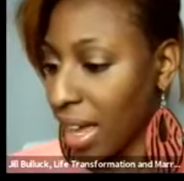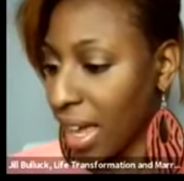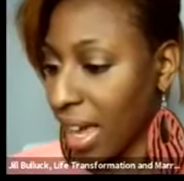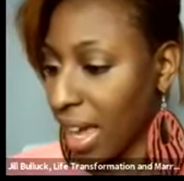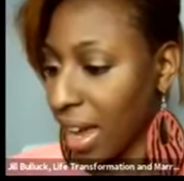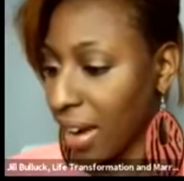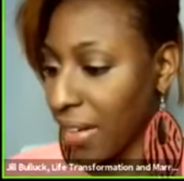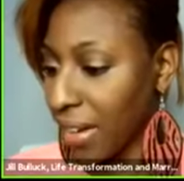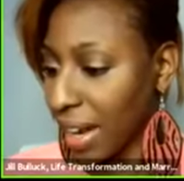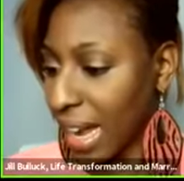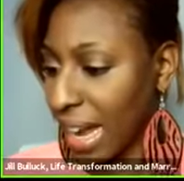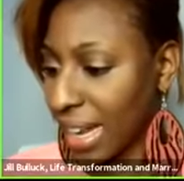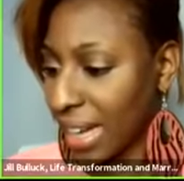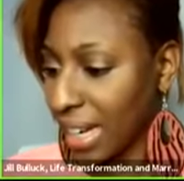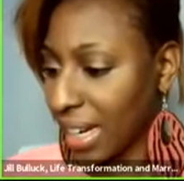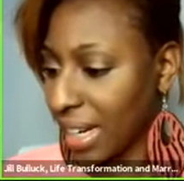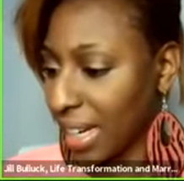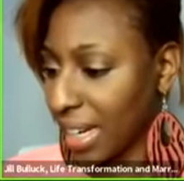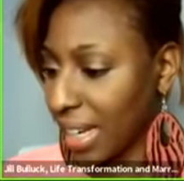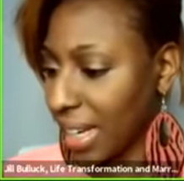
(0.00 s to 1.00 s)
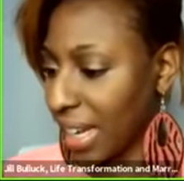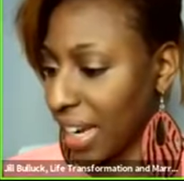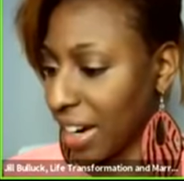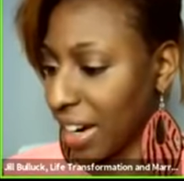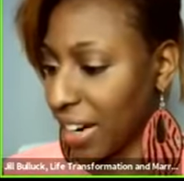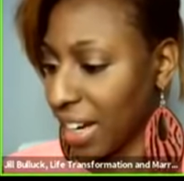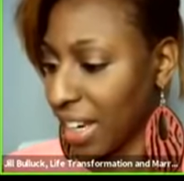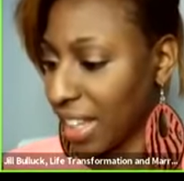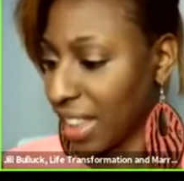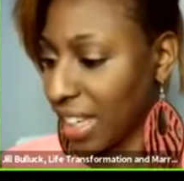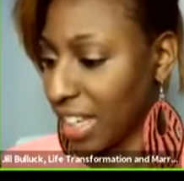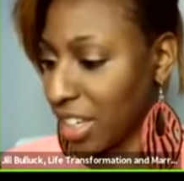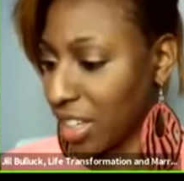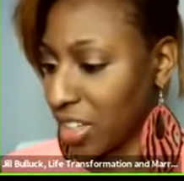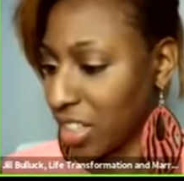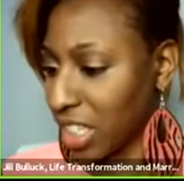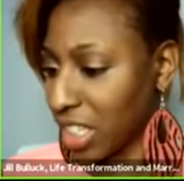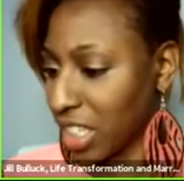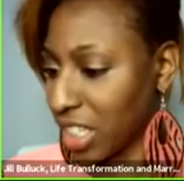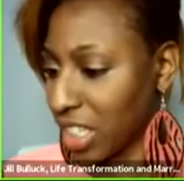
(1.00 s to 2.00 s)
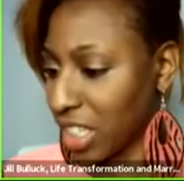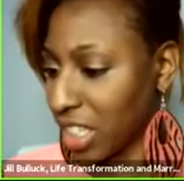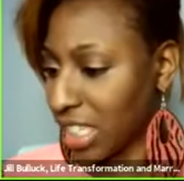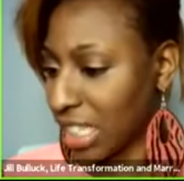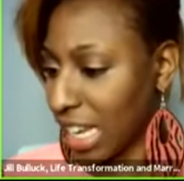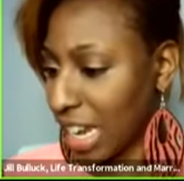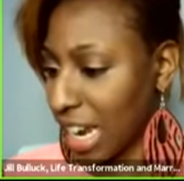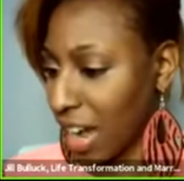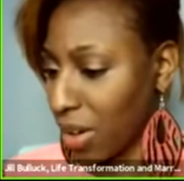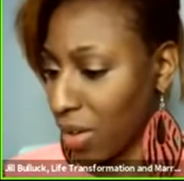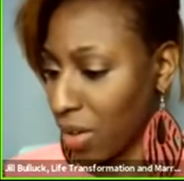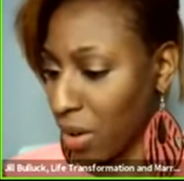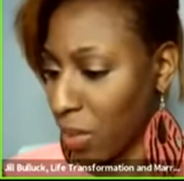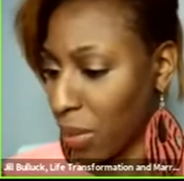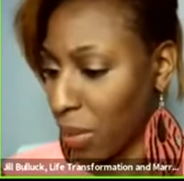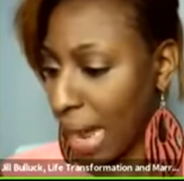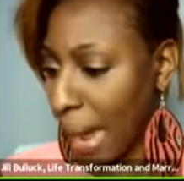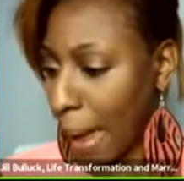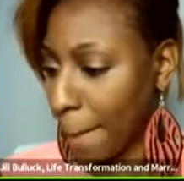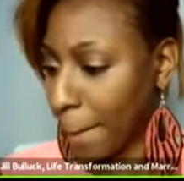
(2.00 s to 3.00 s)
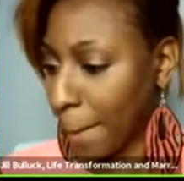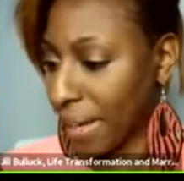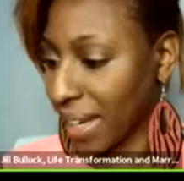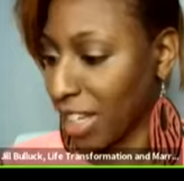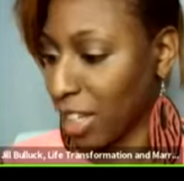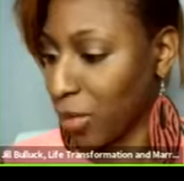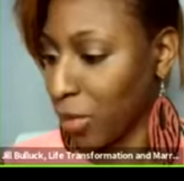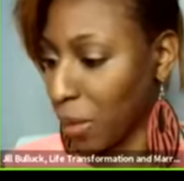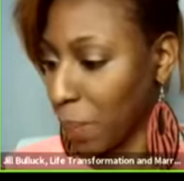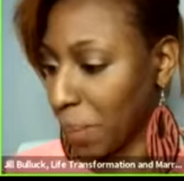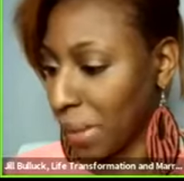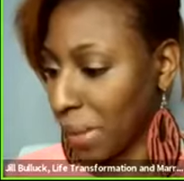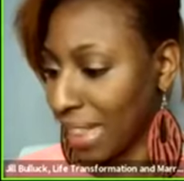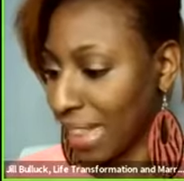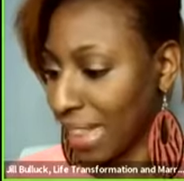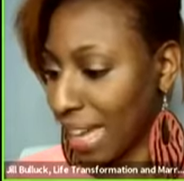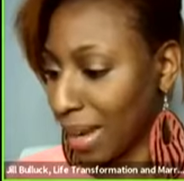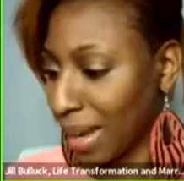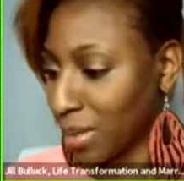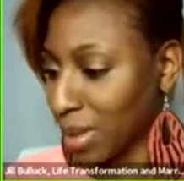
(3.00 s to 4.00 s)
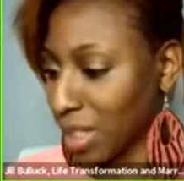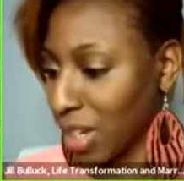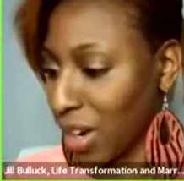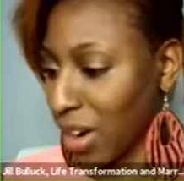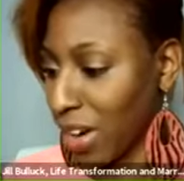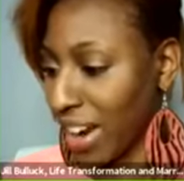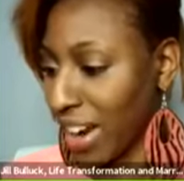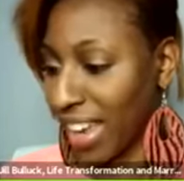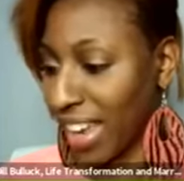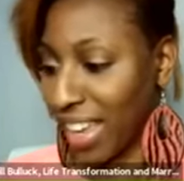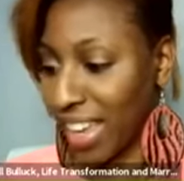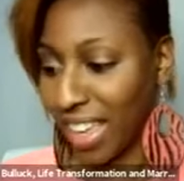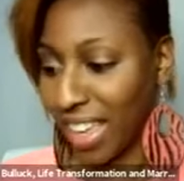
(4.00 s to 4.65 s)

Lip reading: Eric, I couldn't hear anything you just said. I don't know what happened. Can you repeat that? I'm sorry.